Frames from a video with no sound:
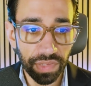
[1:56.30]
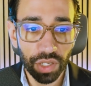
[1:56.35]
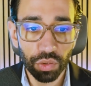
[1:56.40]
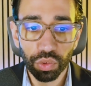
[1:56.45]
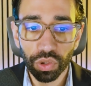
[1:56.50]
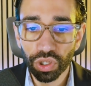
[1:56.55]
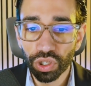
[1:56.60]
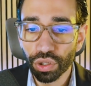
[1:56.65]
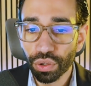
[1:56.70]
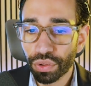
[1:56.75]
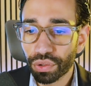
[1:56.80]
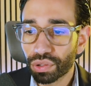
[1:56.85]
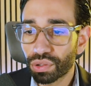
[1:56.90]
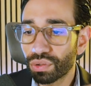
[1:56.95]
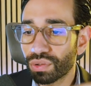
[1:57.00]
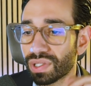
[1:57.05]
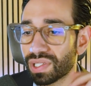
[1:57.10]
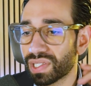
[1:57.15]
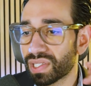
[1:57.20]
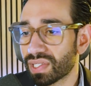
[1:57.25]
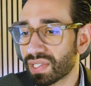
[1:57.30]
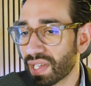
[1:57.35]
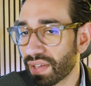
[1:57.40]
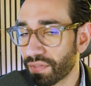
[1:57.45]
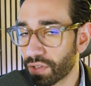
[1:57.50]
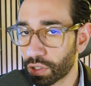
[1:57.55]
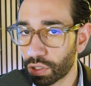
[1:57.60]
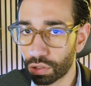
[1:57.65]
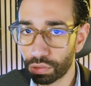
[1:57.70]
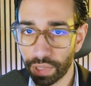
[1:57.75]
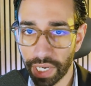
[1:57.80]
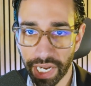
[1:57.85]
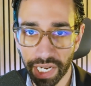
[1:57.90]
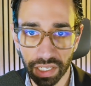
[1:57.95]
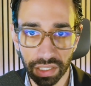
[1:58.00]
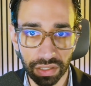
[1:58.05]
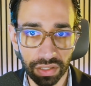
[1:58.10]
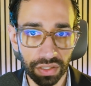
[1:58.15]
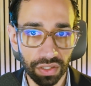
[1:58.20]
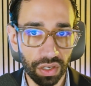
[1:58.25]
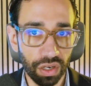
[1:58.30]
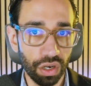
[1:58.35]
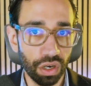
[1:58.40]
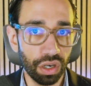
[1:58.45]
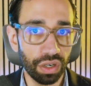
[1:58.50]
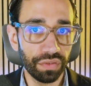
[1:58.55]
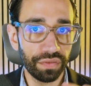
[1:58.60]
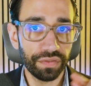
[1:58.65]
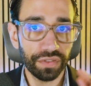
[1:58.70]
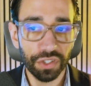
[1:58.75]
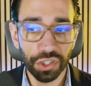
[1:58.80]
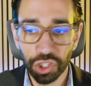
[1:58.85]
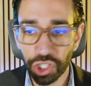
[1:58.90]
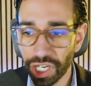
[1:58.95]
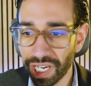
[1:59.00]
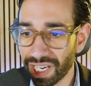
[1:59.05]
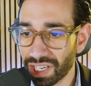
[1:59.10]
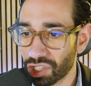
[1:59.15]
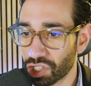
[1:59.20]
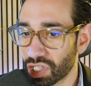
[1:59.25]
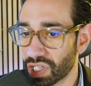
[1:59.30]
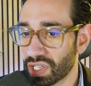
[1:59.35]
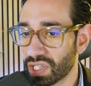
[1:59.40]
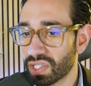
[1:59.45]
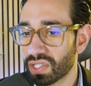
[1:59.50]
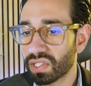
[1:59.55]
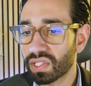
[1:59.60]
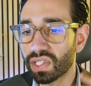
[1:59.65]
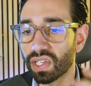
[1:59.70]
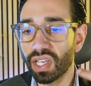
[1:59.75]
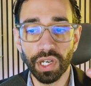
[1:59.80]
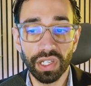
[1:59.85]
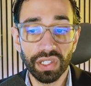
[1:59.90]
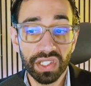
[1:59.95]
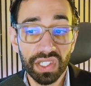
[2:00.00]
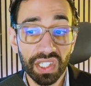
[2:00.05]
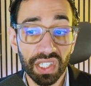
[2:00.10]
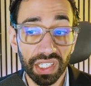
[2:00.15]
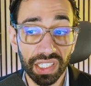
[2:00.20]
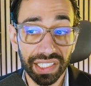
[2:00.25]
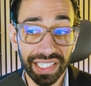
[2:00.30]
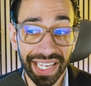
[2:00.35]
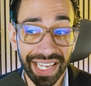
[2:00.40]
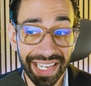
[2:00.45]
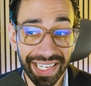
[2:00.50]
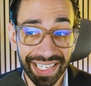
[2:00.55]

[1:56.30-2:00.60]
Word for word: It will go through several rounds of changes until it